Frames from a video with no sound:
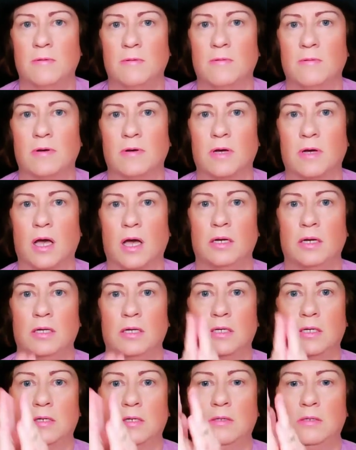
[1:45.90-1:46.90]
kind
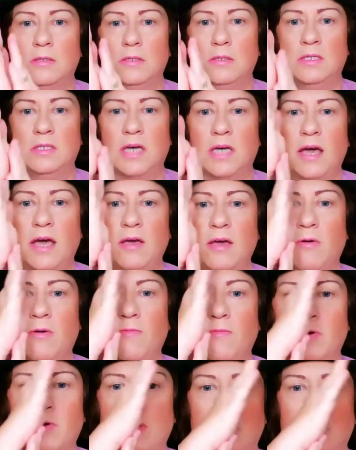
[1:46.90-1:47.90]
of die
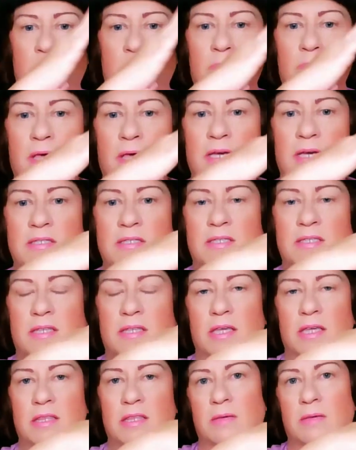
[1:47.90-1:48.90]
over in place and
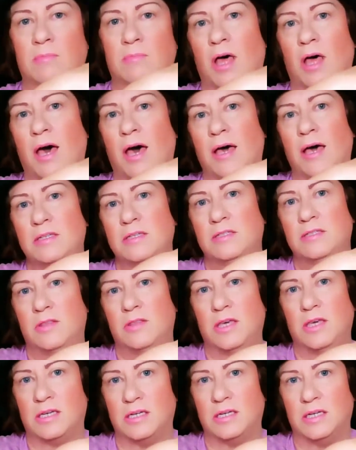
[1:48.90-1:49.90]
let them lie so they
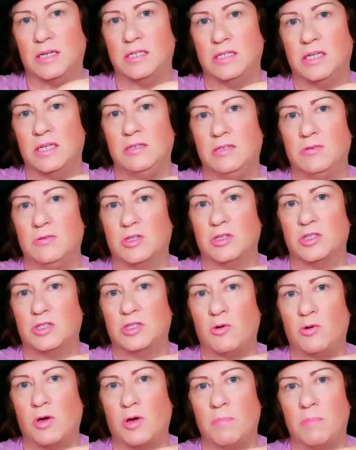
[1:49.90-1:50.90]
can continue to
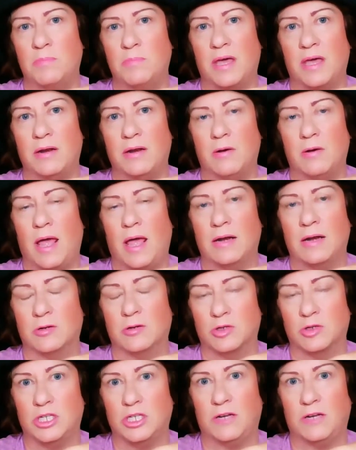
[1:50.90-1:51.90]
soak up that
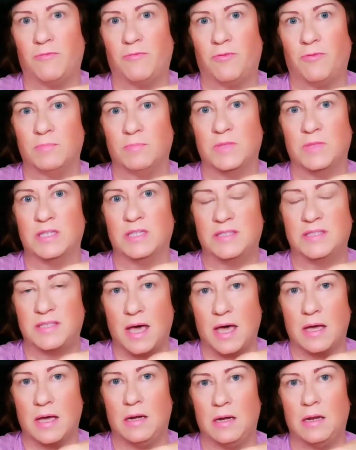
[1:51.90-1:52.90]
energy from the
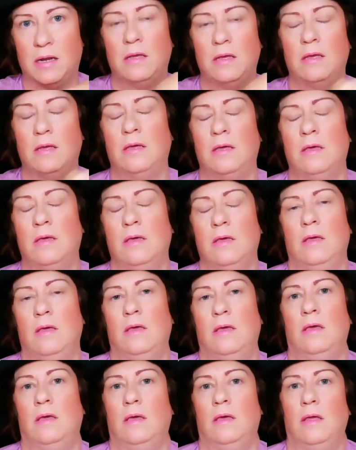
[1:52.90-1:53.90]
sun.
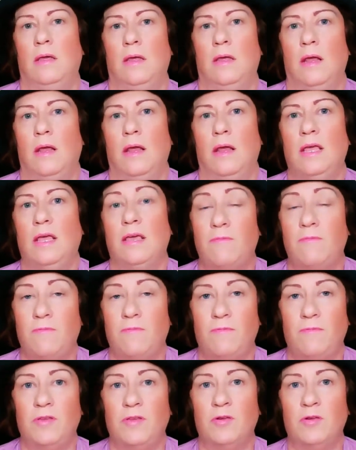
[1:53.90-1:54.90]
If
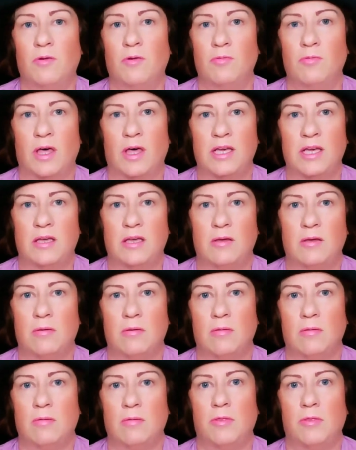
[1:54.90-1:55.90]
you don't like
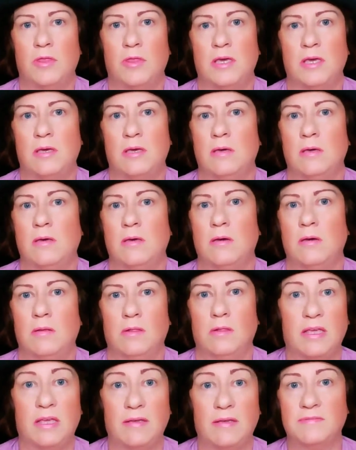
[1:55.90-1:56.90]
the
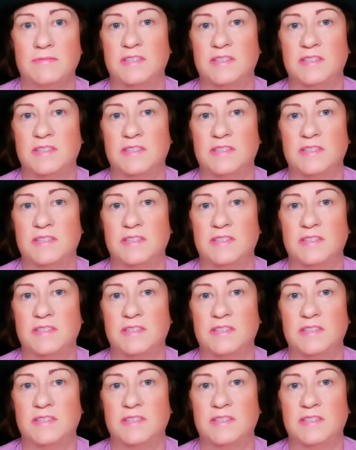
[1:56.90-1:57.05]
leaves